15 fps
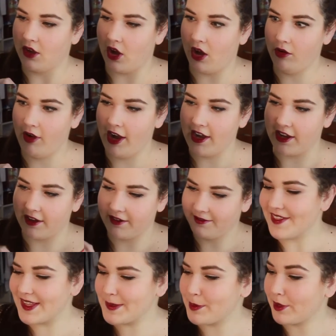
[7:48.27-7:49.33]
Alrighty,
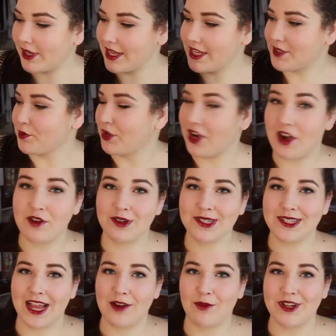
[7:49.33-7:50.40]
this book is 100
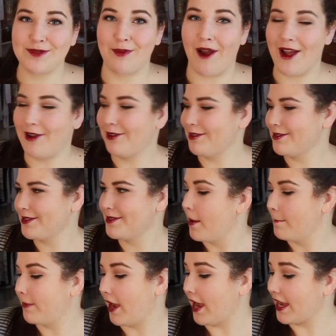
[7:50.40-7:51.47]
Sideways Miles
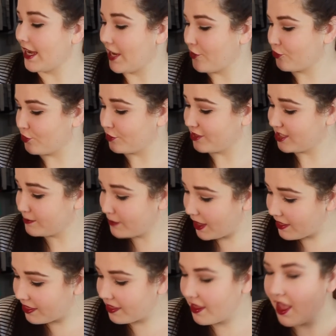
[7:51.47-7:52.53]
by Andrew
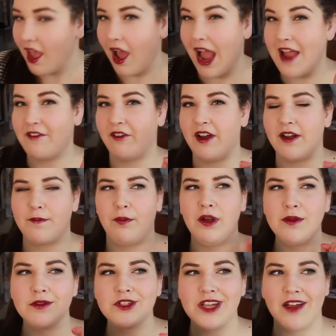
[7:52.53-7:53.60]
Smith. I've read
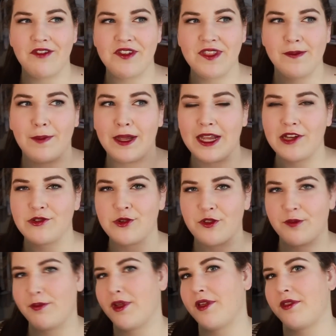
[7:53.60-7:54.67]
pretty much everything by Andrew
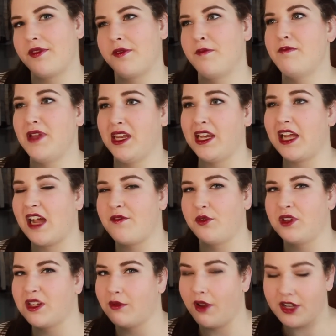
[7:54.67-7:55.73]
Smith, meaning I've
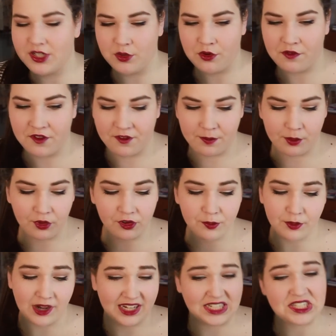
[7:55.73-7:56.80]
only read two of his books,
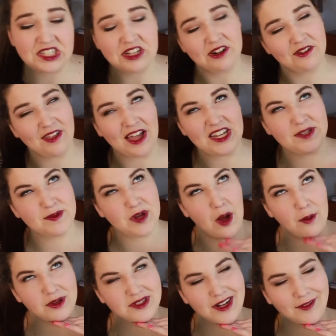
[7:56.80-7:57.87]
but I consider that to be
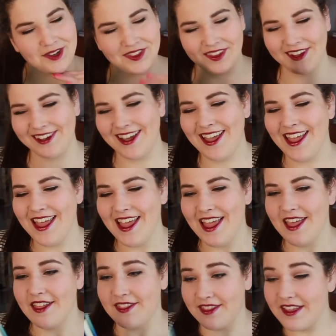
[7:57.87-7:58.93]
almost everything.
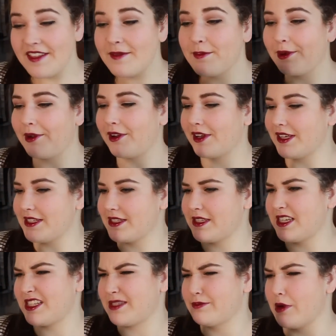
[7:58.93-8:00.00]
This book is
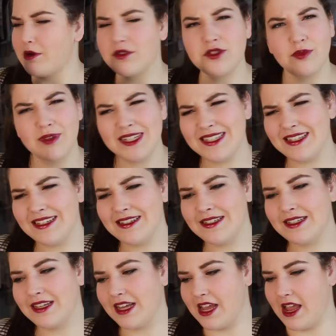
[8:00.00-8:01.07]
his most
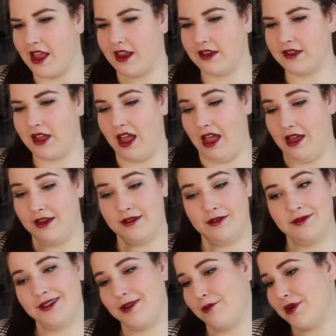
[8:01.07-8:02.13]
recent, and I
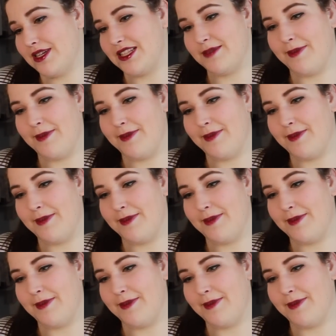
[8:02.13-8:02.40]
don't know what it's